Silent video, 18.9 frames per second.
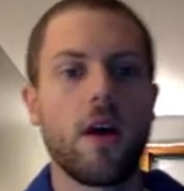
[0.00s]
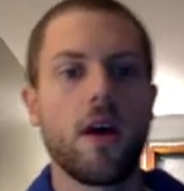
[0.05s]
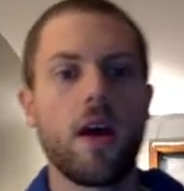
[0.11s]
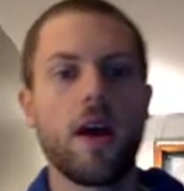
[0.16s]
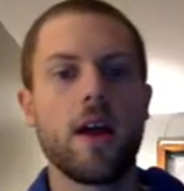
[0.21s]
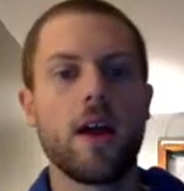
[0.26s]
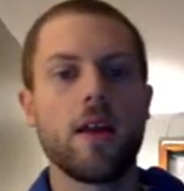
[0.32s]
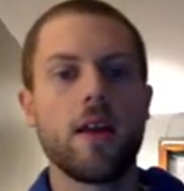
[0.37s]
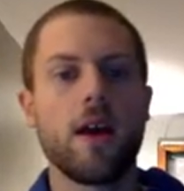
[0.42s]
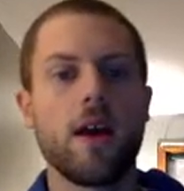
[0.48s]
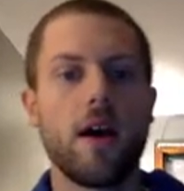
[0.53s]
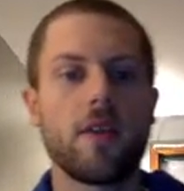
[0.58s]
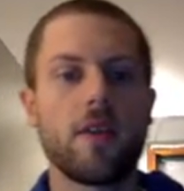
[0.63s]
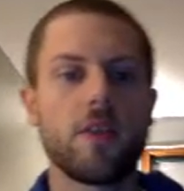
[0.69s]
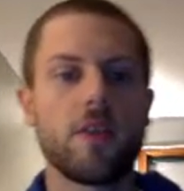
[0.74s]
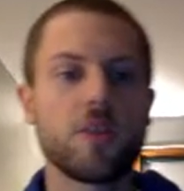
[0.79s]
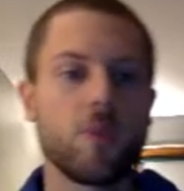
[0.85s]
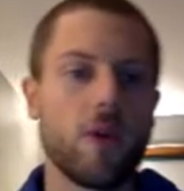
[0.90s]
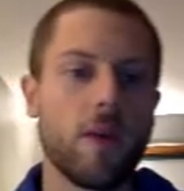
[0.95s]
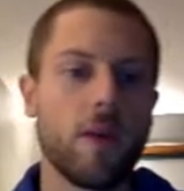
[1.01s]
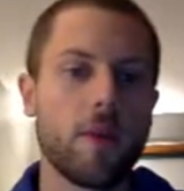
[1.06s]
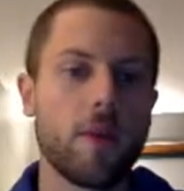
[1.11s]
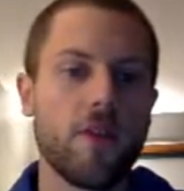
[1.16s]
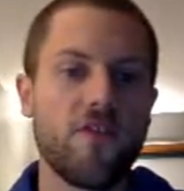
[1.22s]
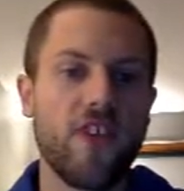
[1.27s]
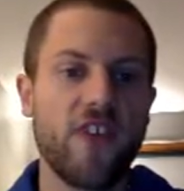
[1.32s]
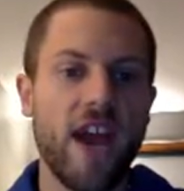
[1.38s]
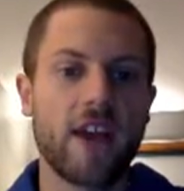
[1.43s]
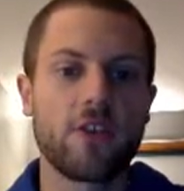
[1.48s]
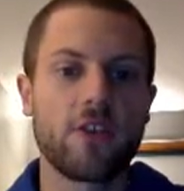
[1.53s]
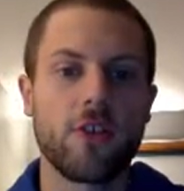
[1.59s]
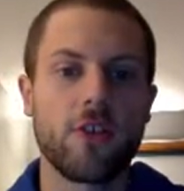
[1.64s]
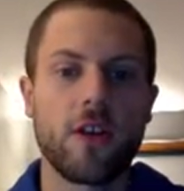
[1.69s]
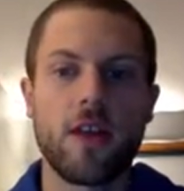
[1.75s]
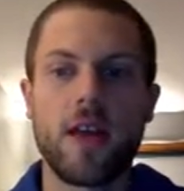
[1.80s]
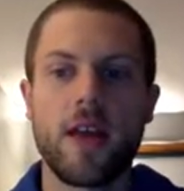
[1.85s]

And at this point, I'm going to factor it.